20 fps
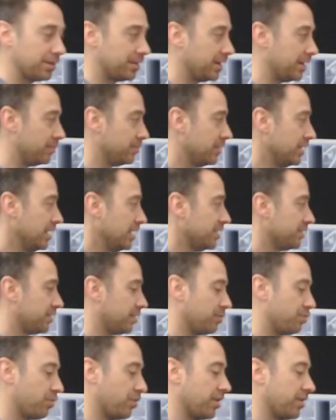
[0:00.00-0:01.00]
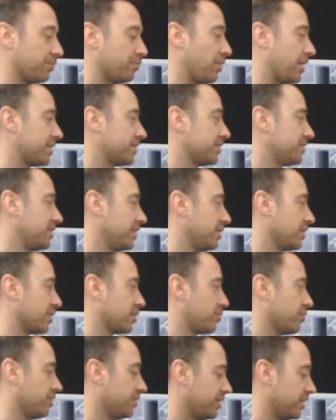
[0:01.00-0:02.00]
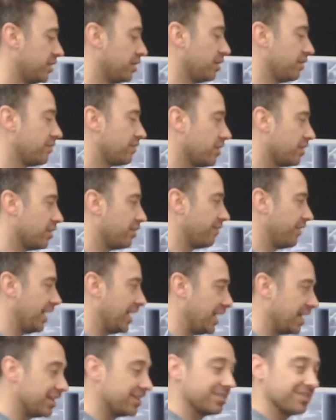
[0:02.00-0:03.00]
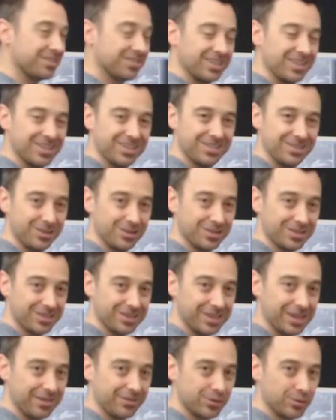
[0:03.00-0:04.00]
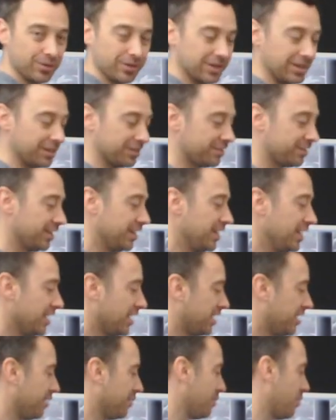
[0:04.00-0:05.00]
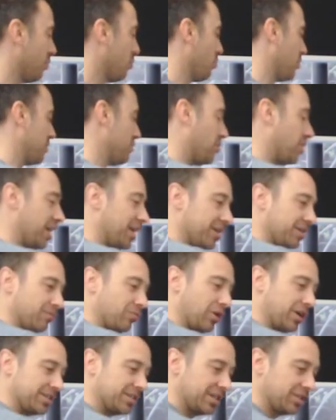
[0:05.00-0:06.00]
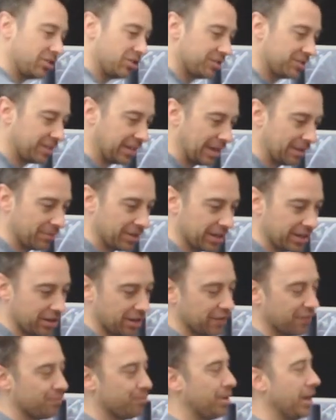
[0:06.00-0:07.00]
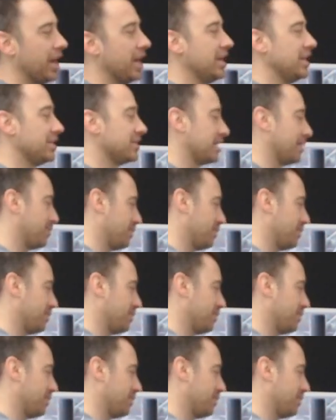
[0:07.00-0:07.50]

theme. So practicing the crossing over of hands, Students love doing this. And I remember when my, my teacher used to get me to kind of paint